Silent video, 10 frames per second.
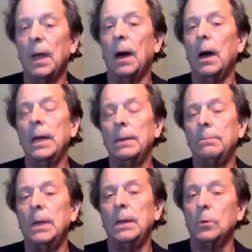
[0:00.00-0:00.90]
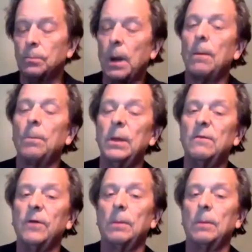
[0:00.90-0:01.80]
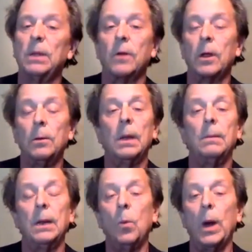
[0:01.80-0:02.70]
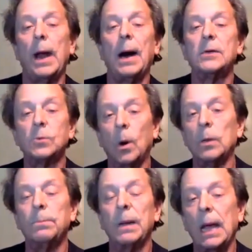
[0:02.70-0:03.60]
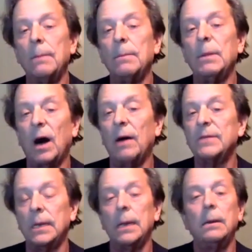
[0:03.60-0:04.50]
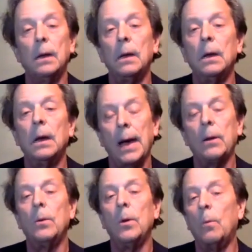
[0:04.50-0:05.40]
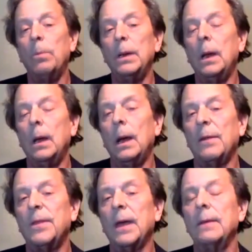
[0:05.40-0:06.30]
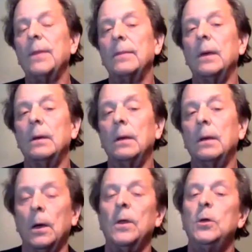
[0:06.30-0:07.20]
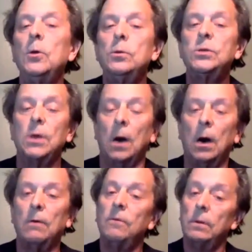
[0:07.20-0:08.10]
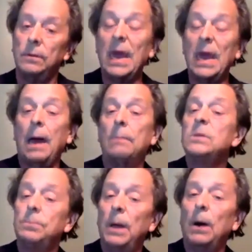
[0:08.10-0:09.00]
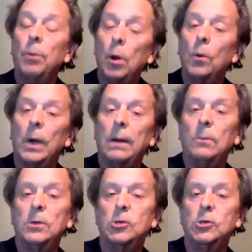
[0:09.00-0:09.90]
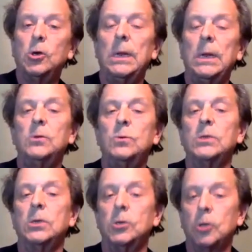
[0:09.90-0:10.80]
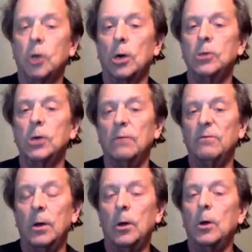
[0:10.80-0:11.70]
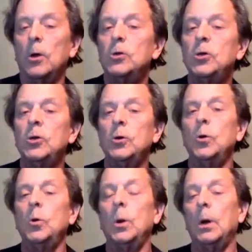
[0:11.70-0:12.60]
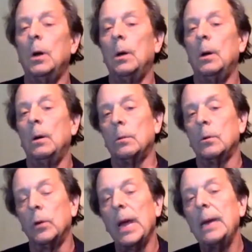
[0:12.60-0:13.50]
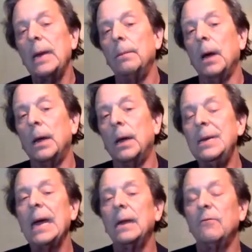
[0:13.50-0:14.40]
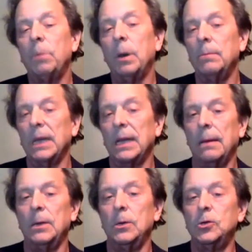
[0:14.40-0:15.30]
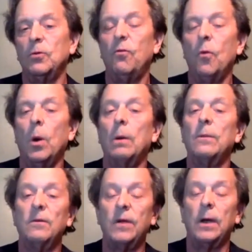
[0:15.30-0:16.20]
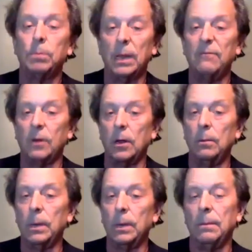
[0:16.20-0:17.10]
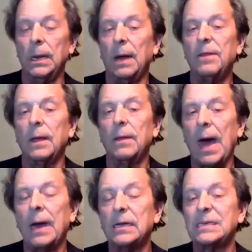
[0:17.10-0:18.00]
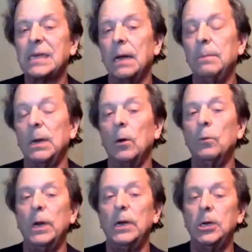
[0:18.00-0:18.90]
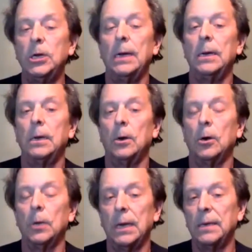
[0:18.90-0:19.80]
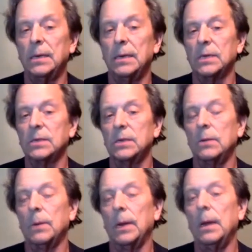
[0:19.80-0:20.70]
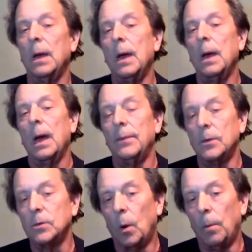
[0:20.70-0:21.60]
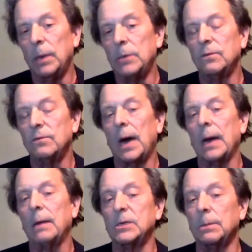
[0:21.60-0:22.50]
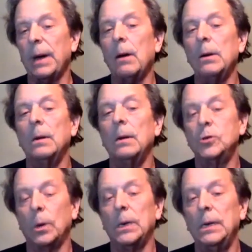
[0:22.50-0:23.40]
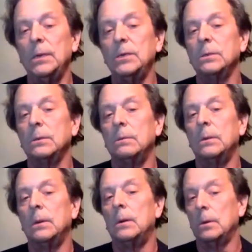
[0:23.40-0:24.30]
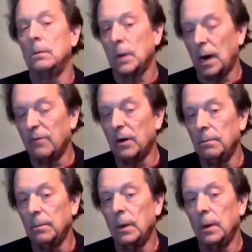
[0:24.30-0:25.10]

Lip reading: It was probably the Fair Play for Cuba Committee. When Oswald became involved in it, I don't know. But I think that the use of the AMSPELL program, which Joe Edis was in charge of, to create a negative public image for the Fair Play for Cuba Committee, I think that assignment originated in early 1963. And there's a whole bunch of documents about Joe Edis' cover.